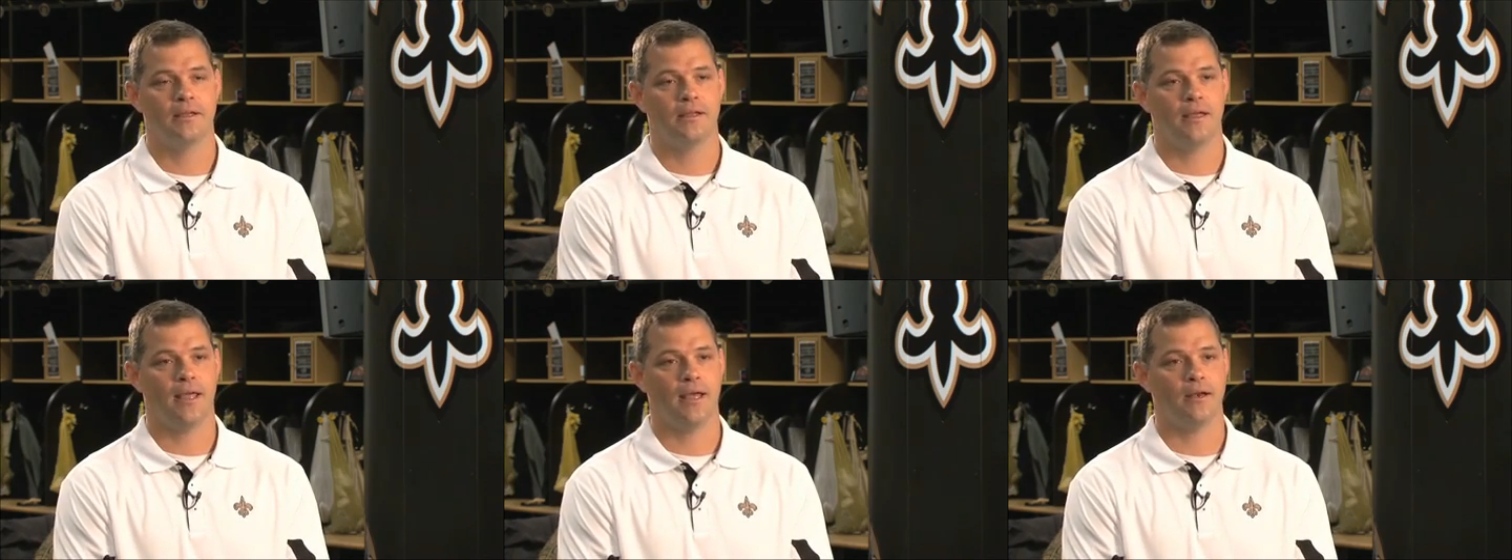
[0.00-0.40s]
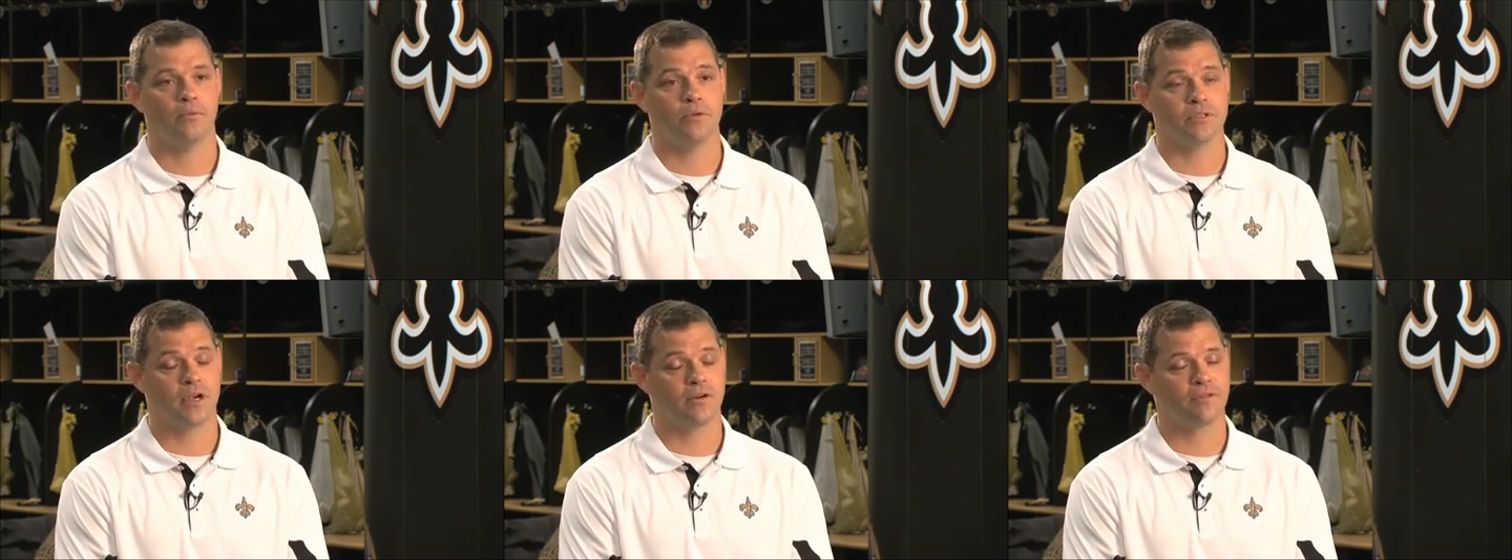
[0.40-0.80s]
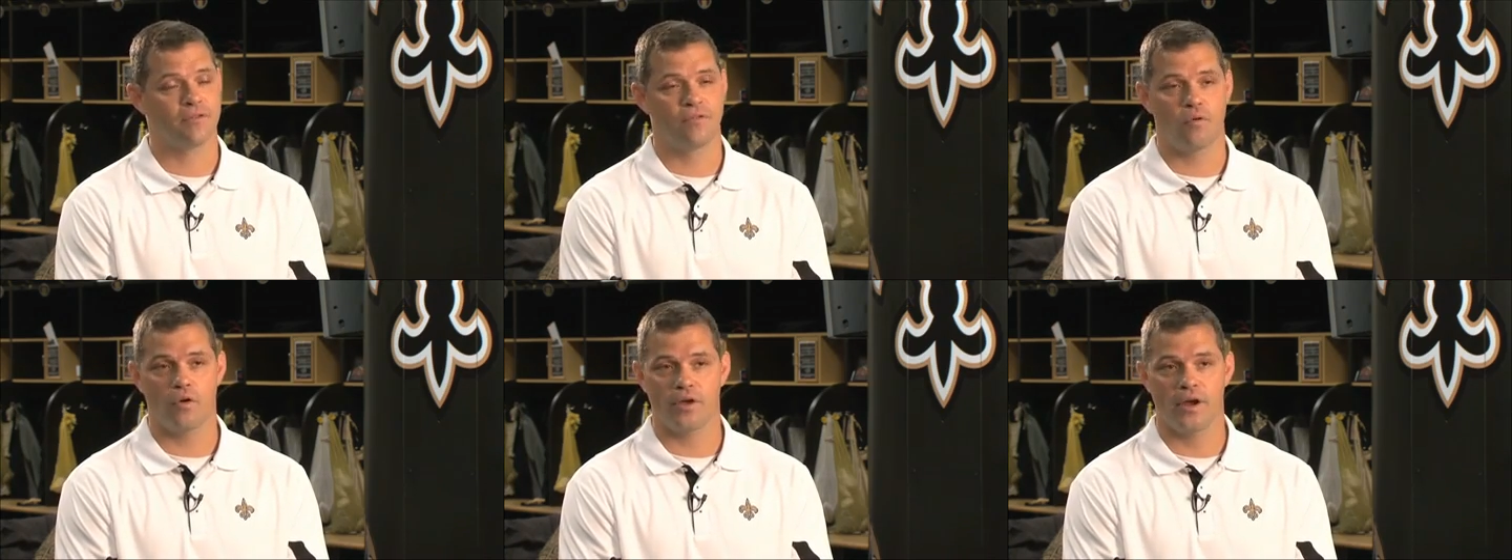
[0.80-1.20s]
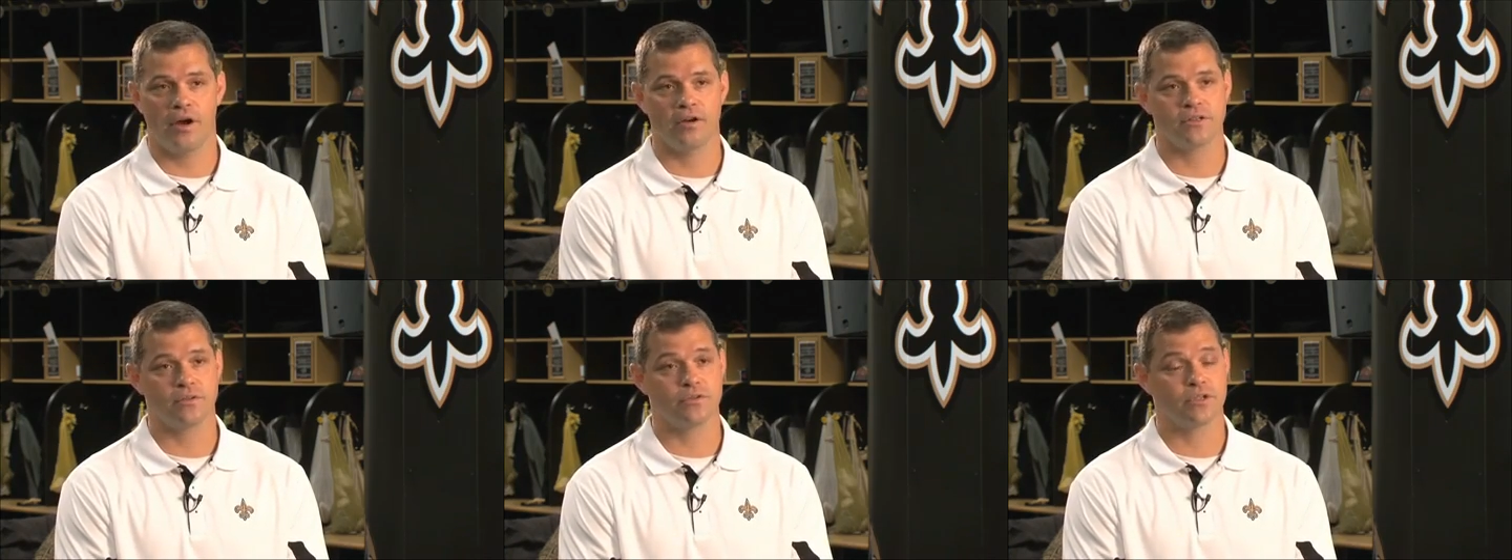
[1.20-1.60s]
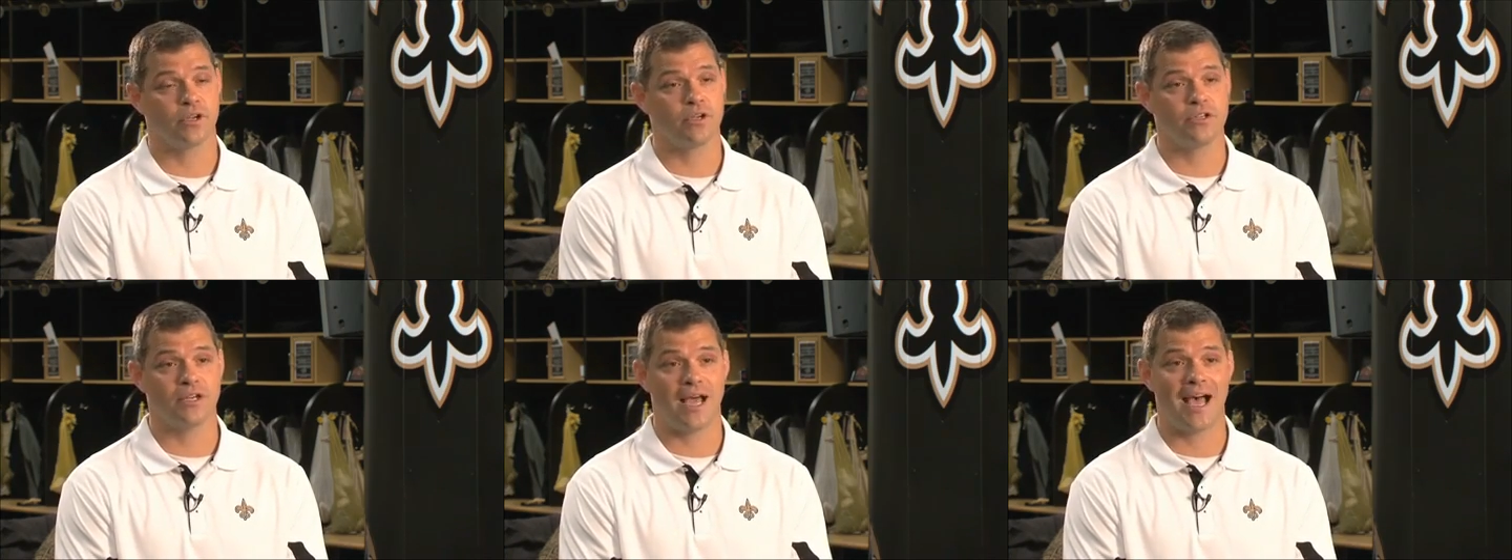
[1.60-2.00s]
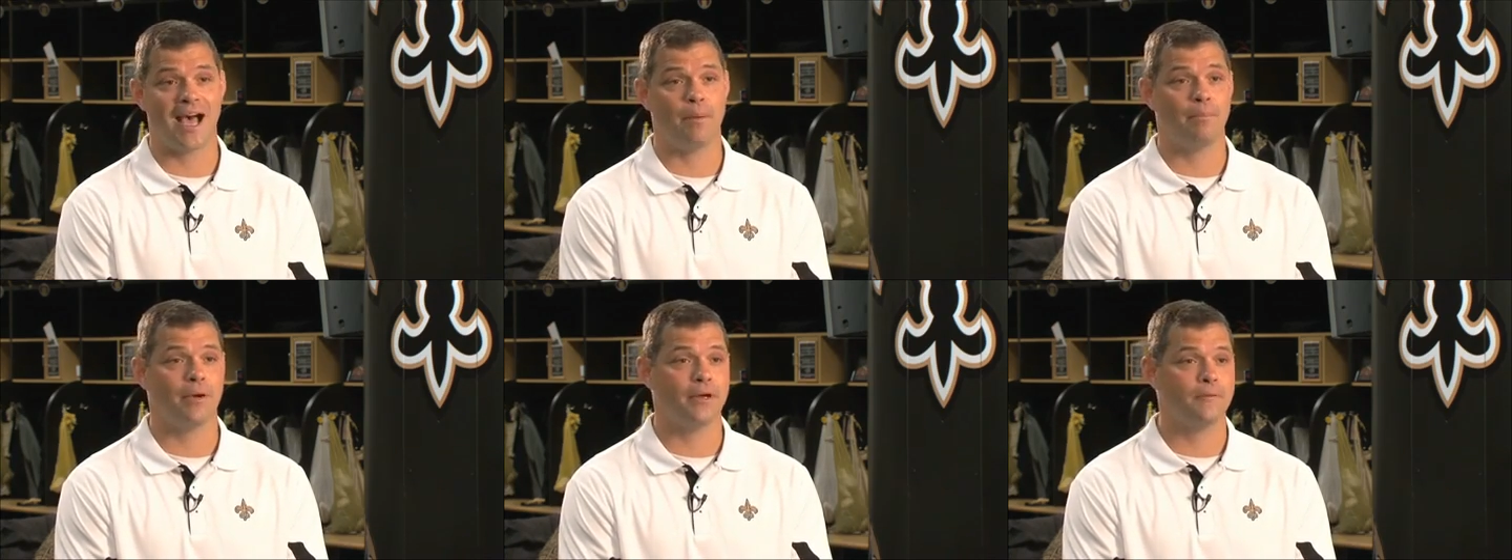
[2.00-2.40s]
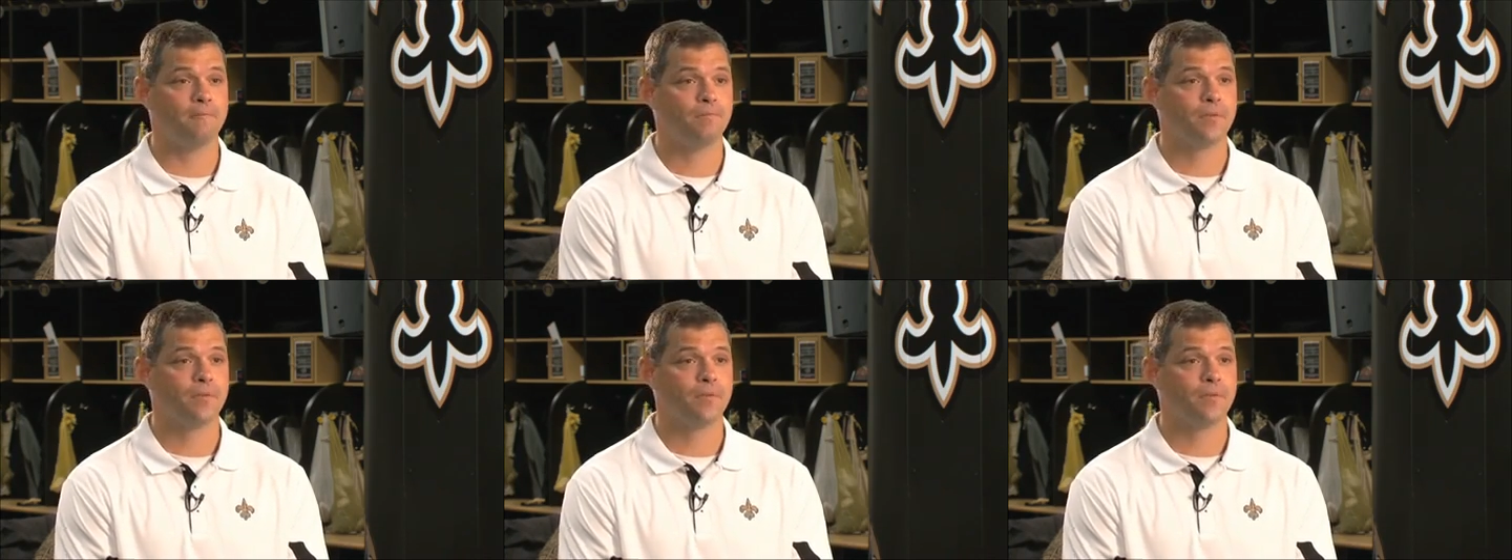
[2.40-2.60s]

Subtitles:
and was there for 4 years, and it was a good job, but